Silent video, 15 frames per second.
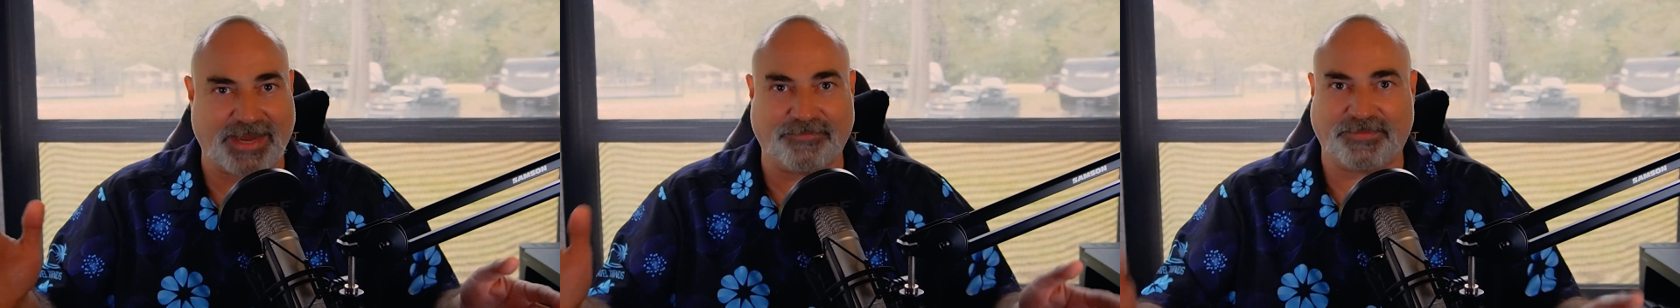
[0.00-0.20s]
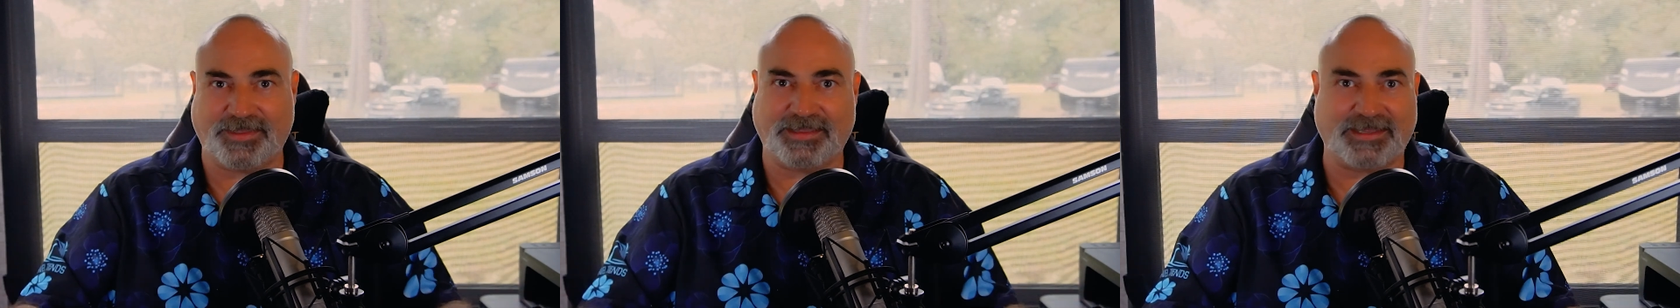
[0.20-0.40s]
and
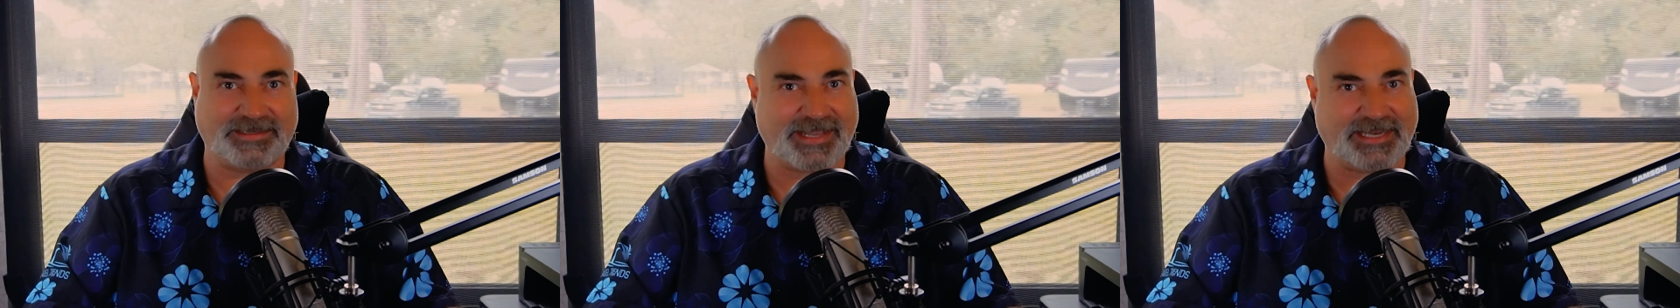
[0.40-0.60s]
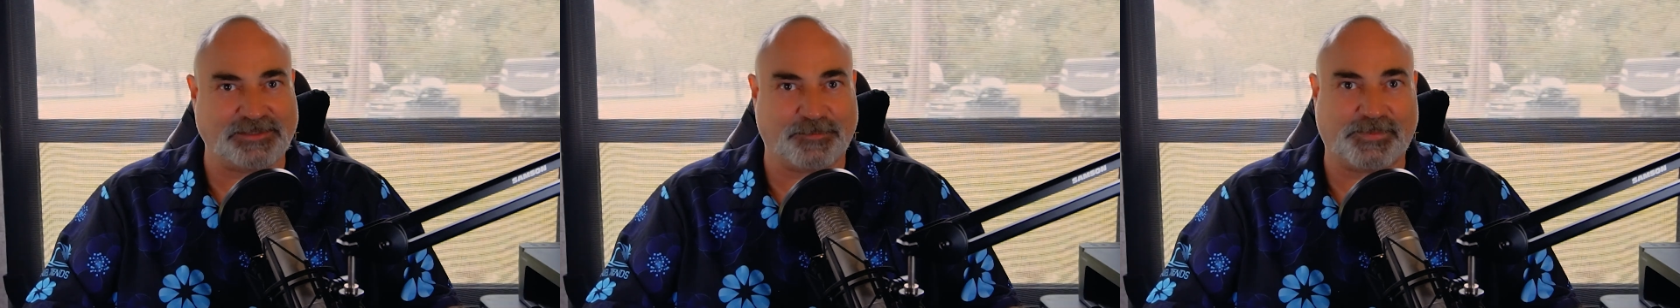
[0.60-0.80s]
everything
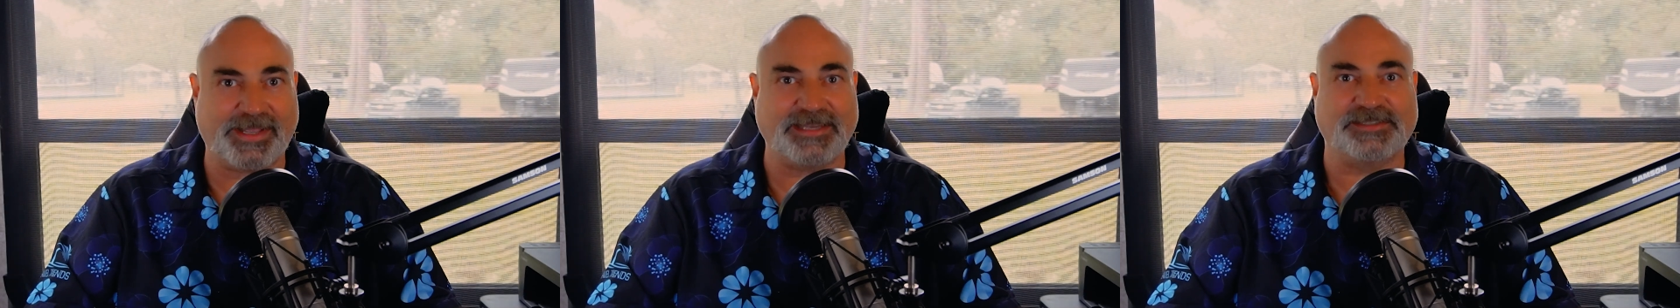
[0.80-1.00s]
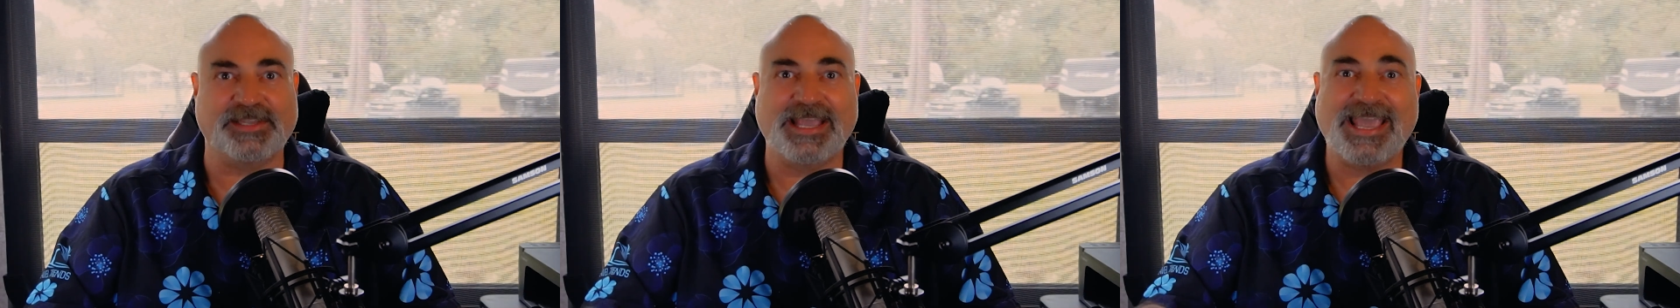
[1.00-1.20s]
that takes
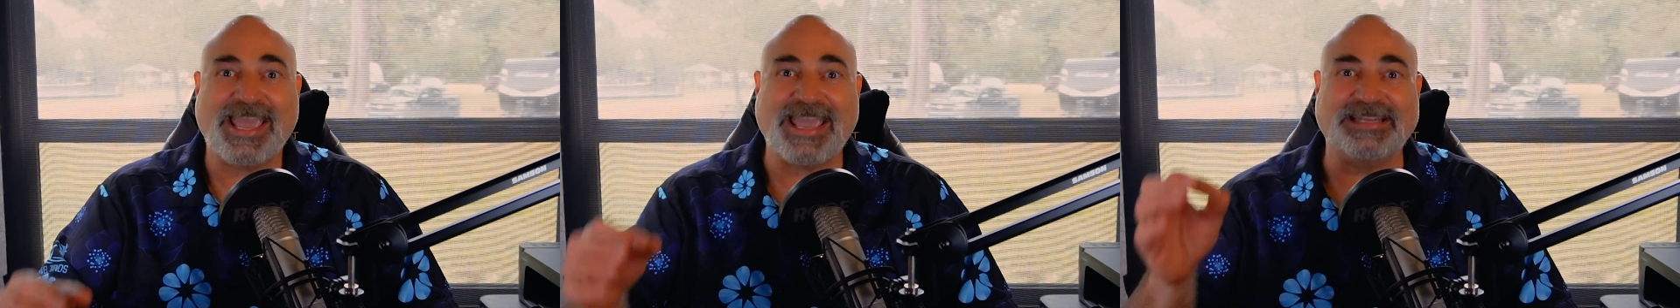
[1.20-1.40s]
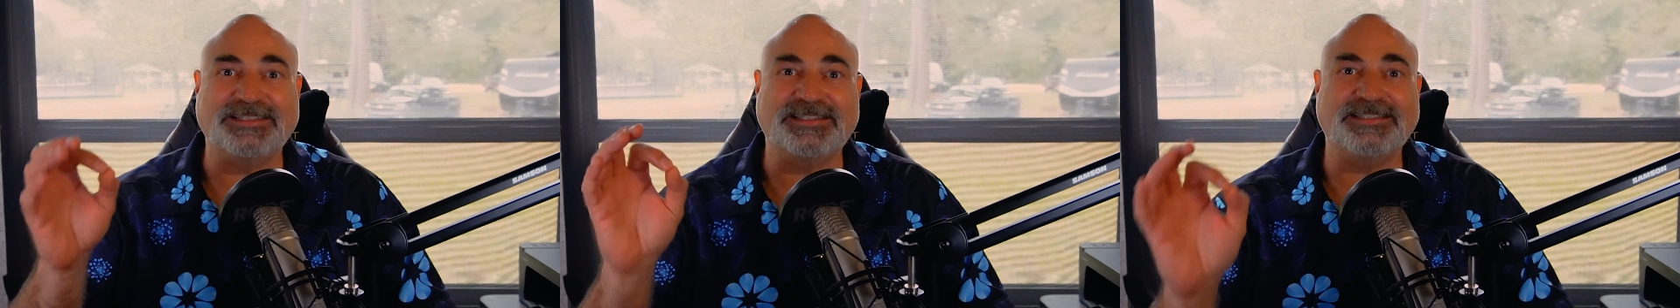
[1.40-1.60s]
place,
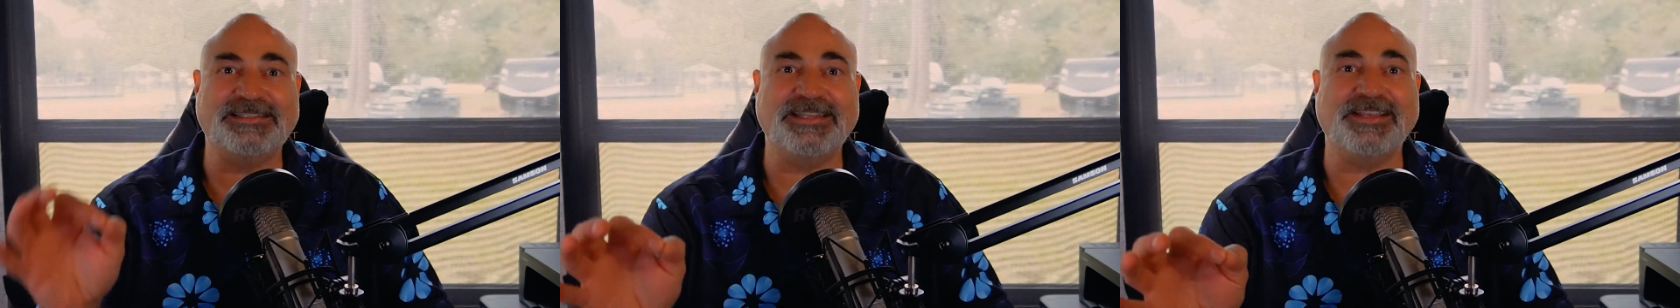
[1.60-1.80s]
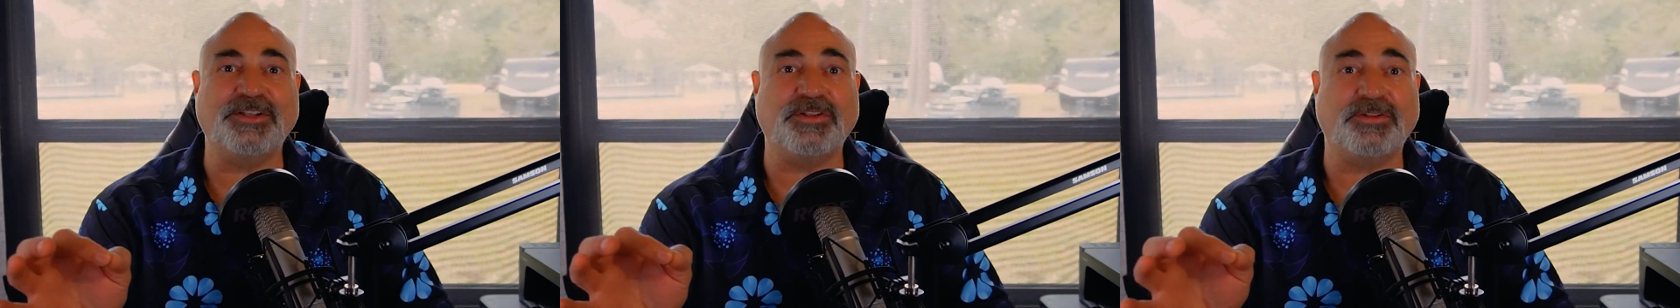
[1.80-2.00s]
it's
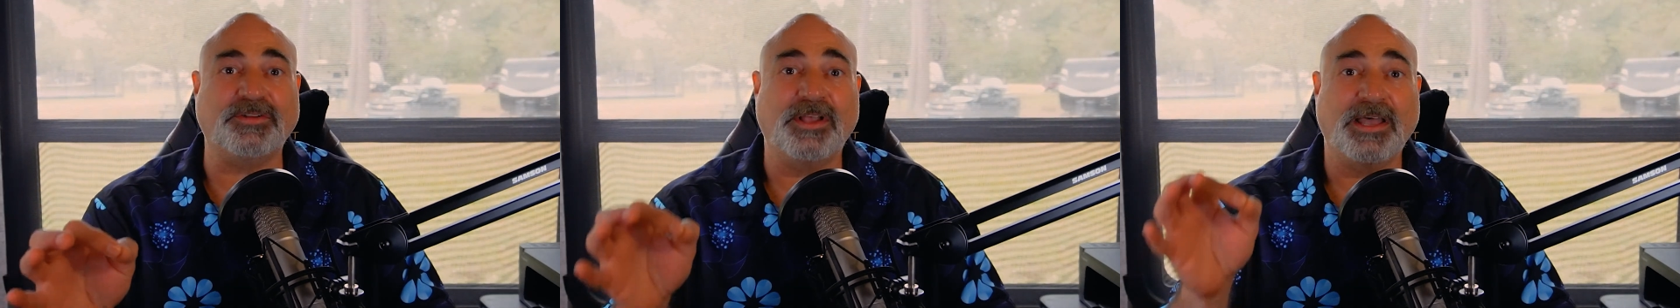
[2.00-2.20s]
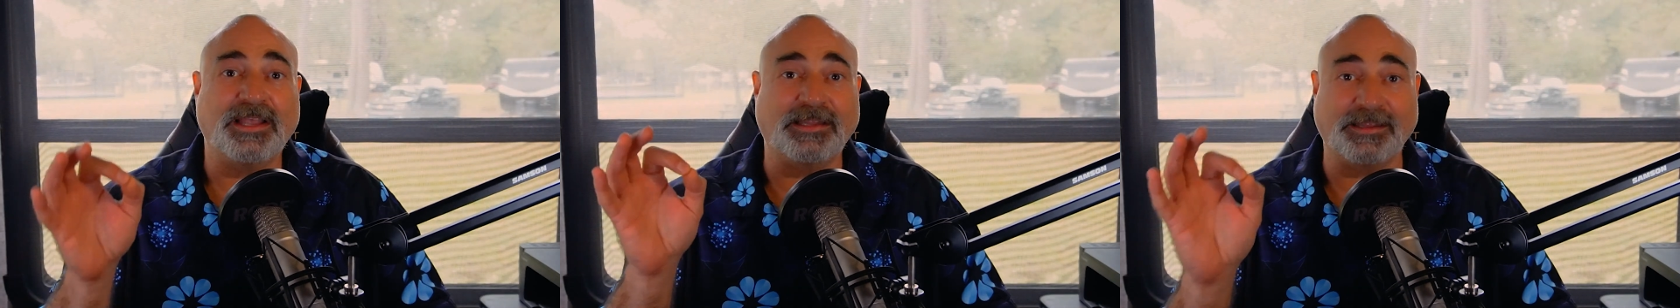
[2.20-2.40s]
still